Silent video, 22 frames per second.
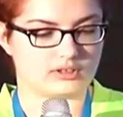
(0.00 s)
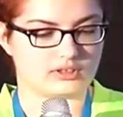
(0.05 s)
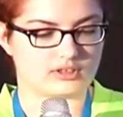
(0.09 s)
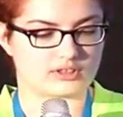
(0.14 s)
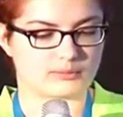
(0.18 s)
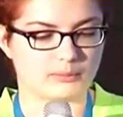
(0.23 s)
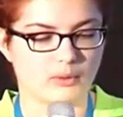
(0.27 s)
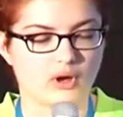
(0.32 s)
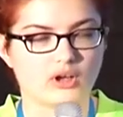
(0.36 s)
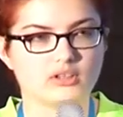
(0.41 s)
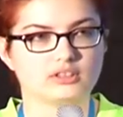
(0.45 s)

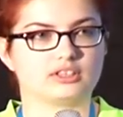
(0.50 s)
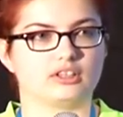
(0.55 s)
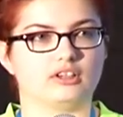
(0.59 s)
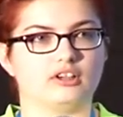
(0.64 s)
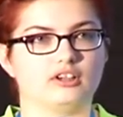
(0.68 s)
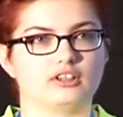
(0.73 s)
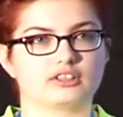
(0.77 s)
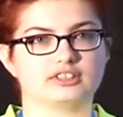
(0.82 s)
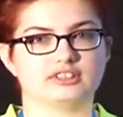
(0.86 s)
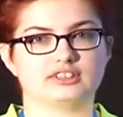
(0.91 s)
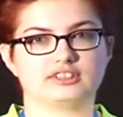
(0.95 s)
Small
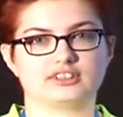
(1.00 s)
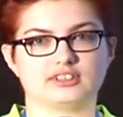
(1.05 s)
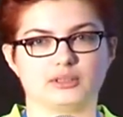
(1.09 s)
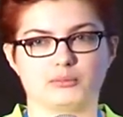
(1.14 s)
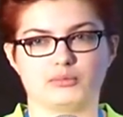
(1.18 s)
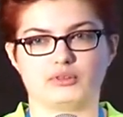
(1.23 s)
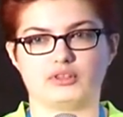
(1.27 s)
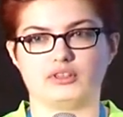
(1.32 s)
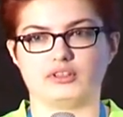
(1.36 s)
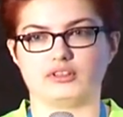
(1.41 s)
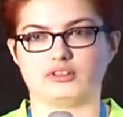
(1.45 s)
talk is
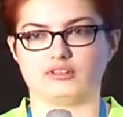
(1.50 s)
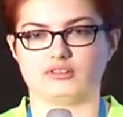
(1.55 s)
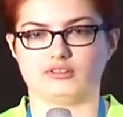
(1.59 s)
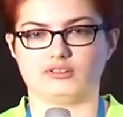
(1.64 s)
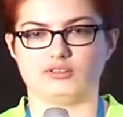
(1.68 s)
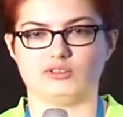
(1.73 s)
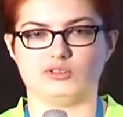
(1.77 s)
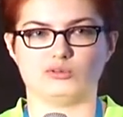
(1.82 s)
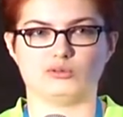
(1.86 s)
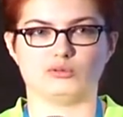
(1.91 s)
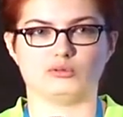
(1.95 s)
something
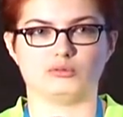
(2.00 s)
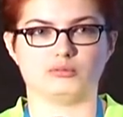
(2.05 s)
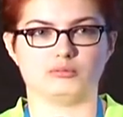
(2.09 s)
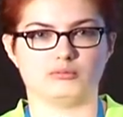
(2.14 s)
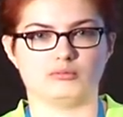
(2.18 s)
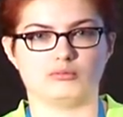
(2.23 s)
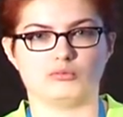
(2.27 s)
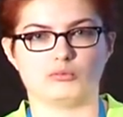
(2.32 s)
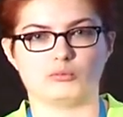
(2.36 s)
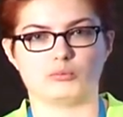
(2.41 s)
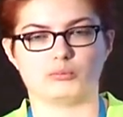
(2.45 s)
you
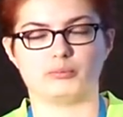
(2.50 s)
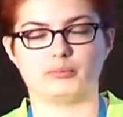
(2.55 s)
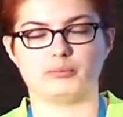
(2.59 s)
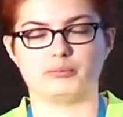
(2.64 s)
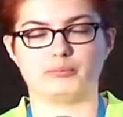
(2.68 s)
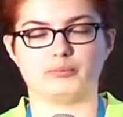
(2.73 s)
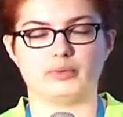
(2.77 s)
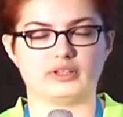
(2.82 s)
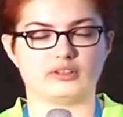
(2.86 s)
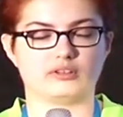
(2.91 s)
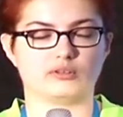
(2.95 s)

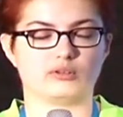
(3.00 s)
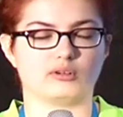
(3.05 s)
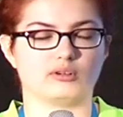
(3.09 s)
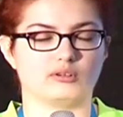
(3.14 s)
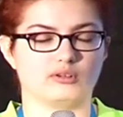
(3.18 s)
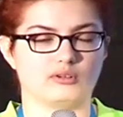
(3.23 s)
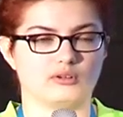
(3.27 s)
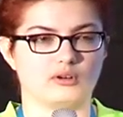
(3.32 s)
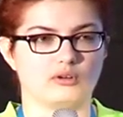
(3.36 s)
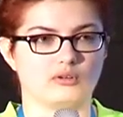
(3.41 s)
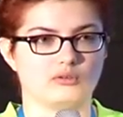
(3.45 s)

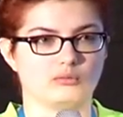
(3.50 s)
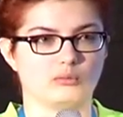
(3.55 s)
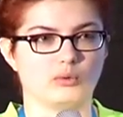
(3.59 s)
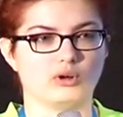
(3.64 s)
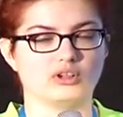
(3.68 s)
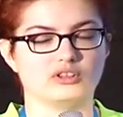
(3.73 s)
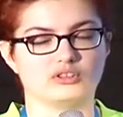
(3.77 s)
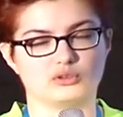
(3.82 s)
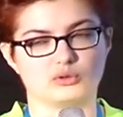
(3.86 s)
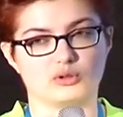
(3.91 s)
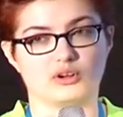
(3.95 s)
better
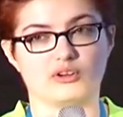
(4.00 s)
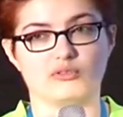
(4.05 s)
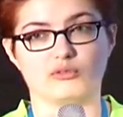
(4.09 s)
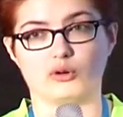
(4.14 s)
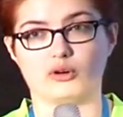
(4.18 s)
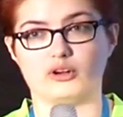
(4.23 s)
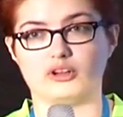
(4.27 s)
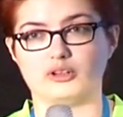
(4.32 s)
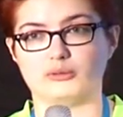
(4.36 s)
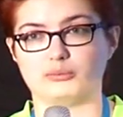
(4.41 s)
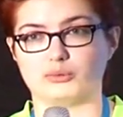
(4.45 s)
want to
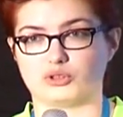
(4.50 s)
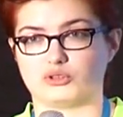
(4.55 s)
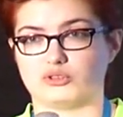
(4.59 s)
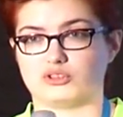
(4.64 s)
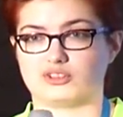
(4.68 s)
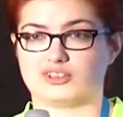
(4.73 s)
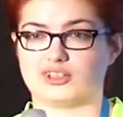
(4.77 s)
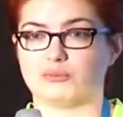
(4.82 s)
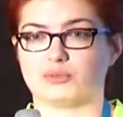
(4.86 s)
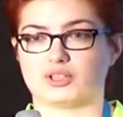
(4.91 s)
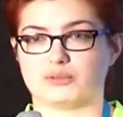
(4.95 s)
avoid, but
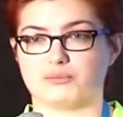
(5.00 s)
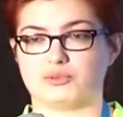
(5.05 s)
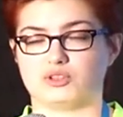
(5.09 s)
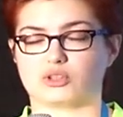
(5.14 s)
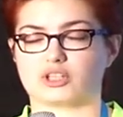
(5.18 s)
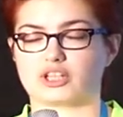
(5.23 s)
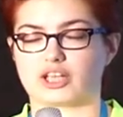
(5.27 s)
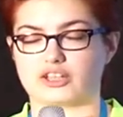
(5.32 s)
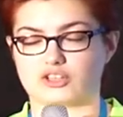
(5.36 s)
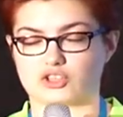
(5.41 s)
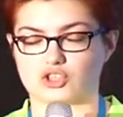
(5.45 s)
sometimes
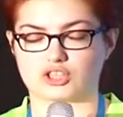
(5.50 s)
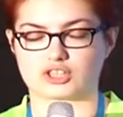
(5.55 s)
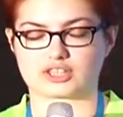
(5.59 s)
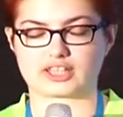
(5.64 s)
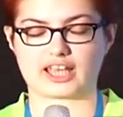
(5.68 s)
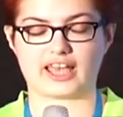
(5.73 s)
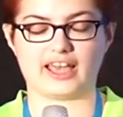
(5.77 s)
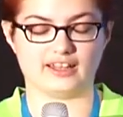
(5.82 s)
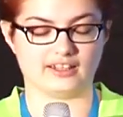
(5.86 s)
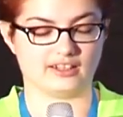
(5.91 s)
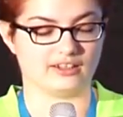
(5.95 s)
you just
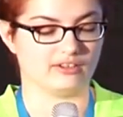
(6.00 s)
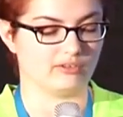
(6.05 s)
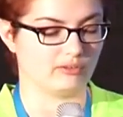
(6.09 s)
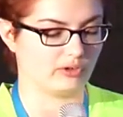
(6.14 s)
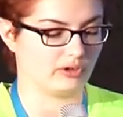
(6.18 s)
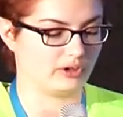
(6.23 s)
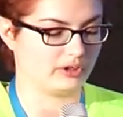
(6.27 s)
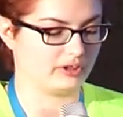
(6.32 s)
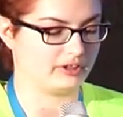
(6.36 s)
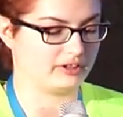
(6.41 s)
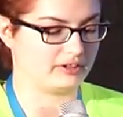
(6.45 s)
can't
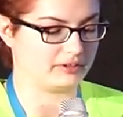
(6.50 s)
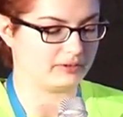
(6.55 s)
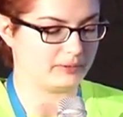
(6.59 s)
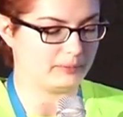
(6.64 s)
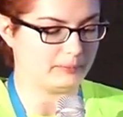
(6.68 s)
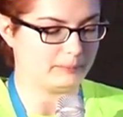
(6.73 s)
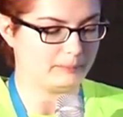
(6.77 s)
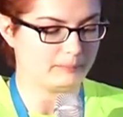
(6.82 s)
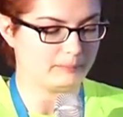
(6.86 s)
avoid it.